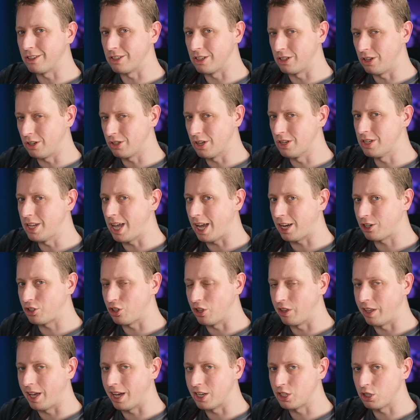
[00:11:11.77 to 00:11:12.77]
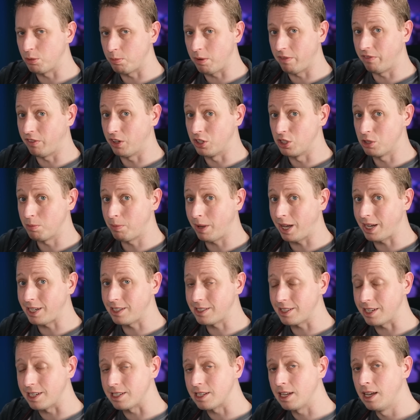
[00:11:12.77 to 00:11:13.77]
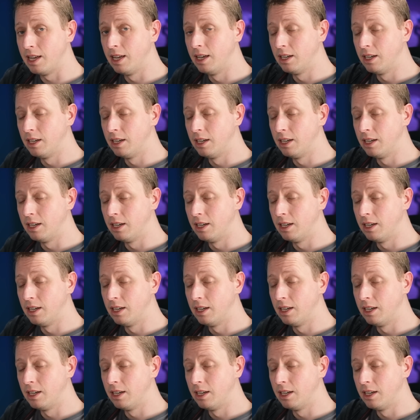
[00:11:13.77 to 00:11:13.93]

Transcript: There's lots of texture there, so it'll be fun to paint it.